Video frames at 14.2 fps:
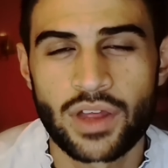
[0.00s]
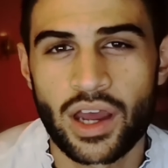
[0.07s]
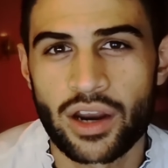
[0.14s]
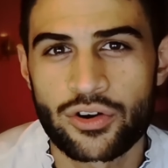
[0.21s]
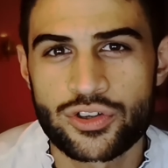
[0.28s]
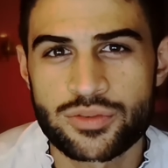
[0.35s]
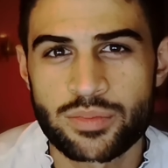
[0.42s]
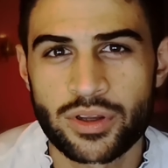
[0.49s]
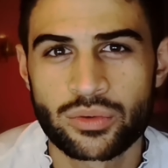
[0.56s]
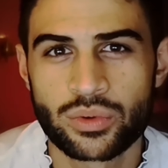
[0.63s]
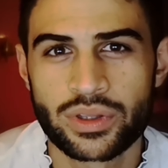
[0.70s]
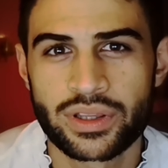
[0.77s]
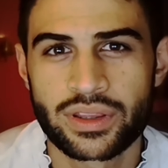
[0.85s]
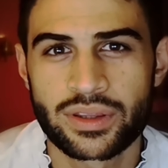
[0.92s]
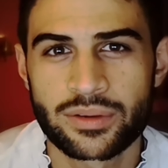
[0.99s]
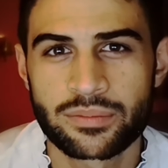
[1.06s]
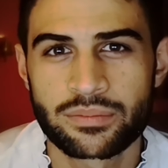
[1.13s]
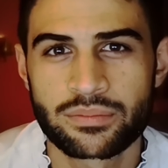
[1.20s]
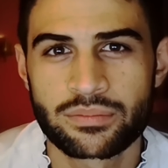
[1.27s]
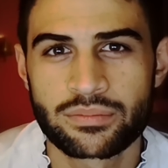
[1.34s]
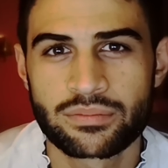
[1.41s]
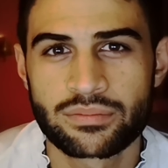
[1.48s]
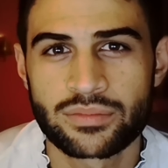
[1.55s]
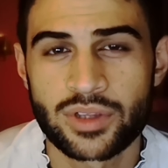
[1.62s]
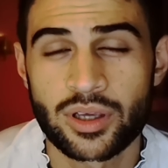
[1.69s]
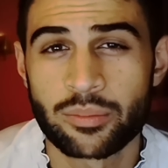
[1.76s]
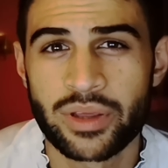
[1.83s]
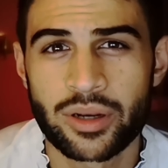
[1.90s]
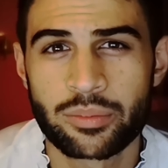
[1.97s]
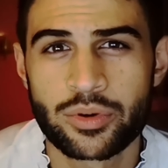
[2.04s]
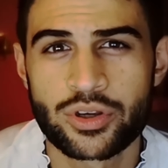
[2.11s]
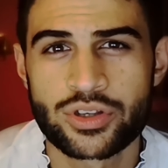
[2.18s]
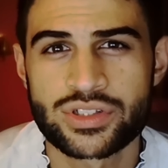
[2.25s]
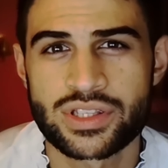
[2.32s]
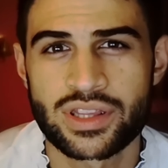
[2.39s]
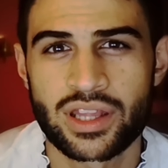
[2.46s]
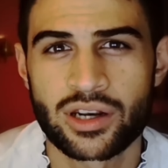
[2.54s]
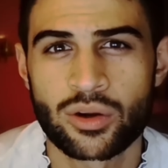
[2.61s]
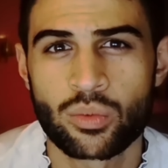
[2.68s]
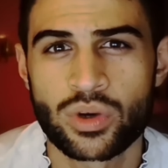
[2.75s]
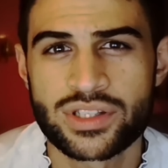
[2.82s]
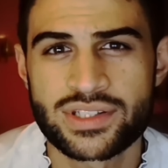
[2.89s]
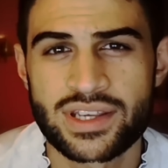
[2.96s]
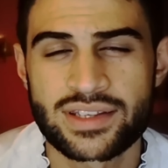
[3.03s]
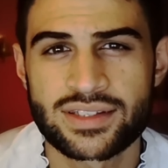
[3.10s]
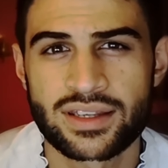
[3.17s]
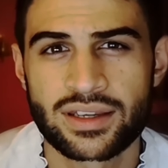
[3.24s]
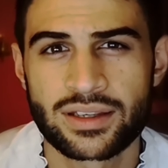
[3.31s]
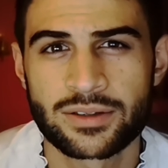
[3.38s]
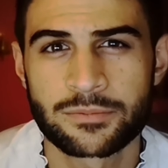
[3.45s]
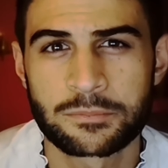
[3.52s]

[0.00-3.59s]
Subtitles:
I respond with, a better person than I was yesterday.